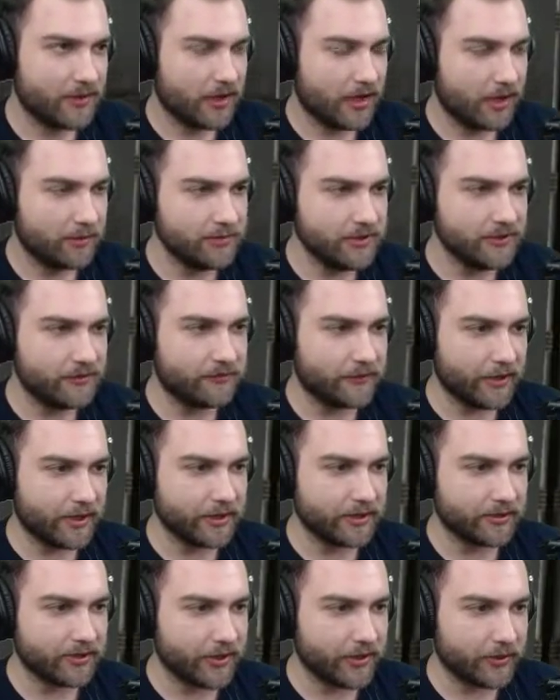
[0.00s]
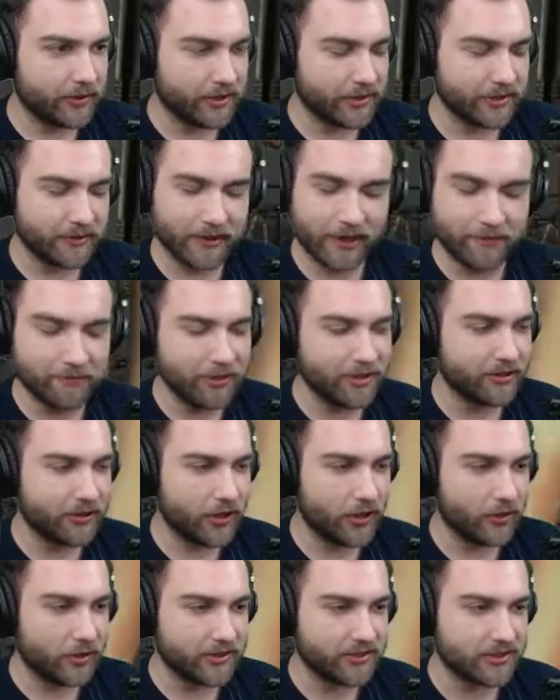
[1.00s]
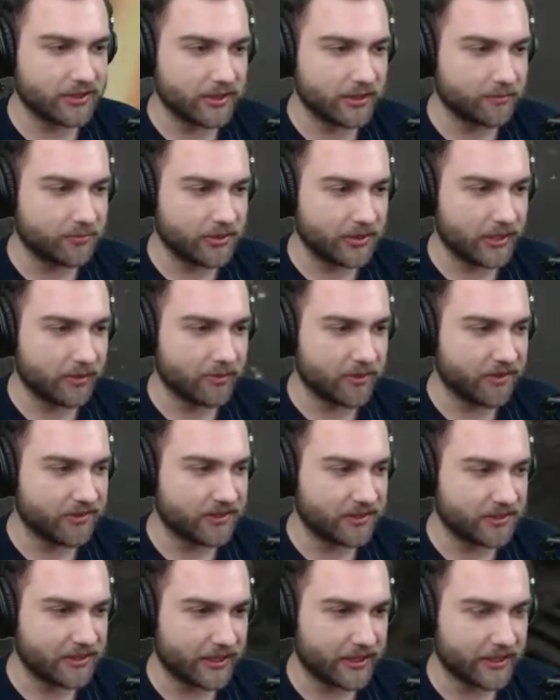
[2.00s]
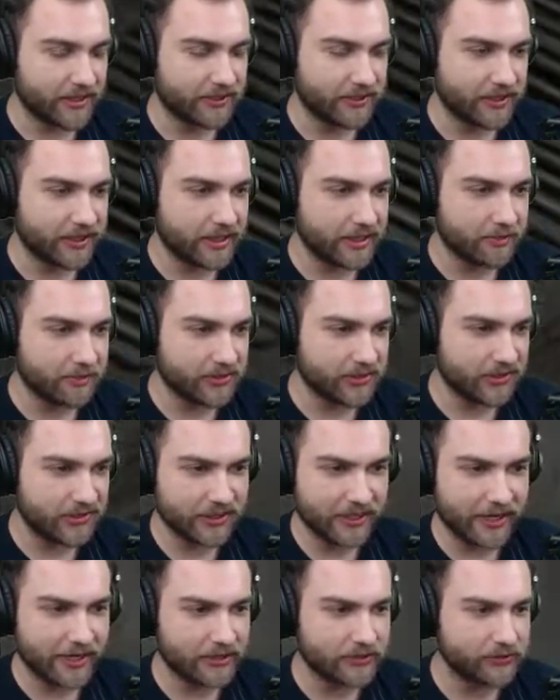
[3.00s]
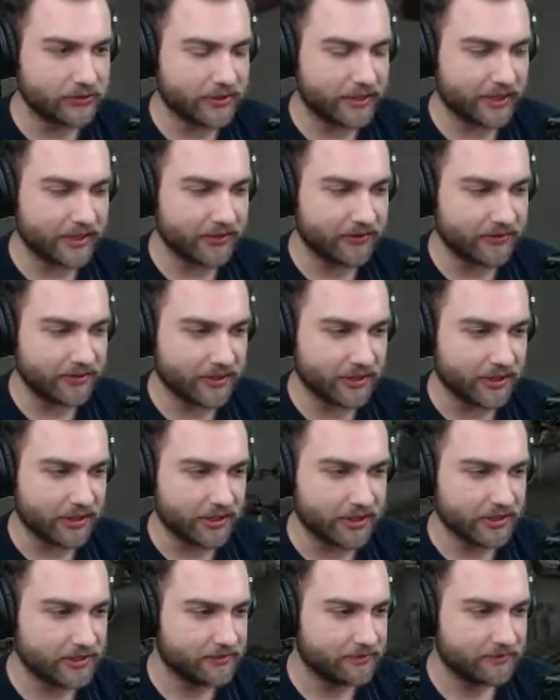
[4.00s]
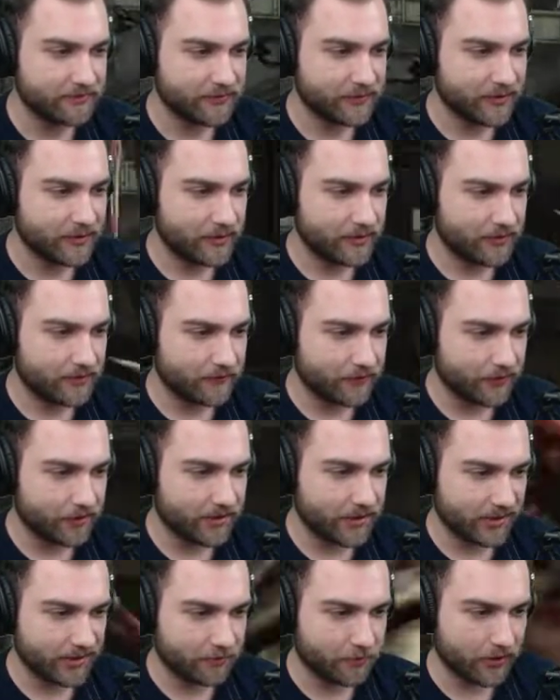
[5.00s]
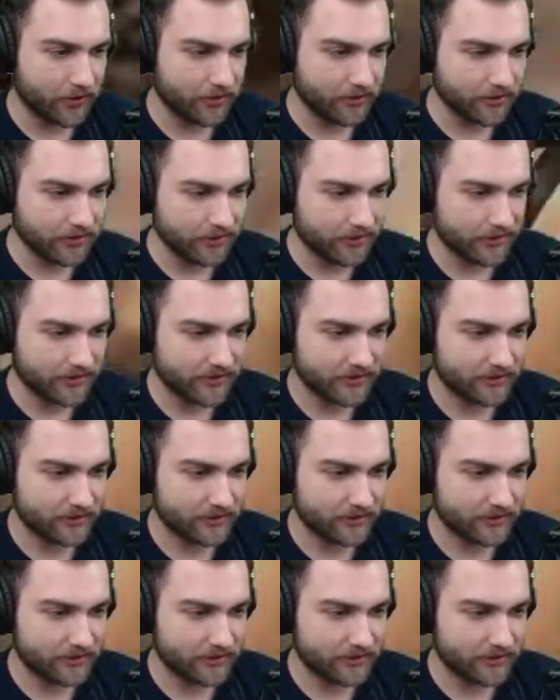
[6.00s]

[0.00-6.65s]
I'm just very low on... I've been low on TMP ammo this entire time, which is actually kind of scary. For the next part, at least.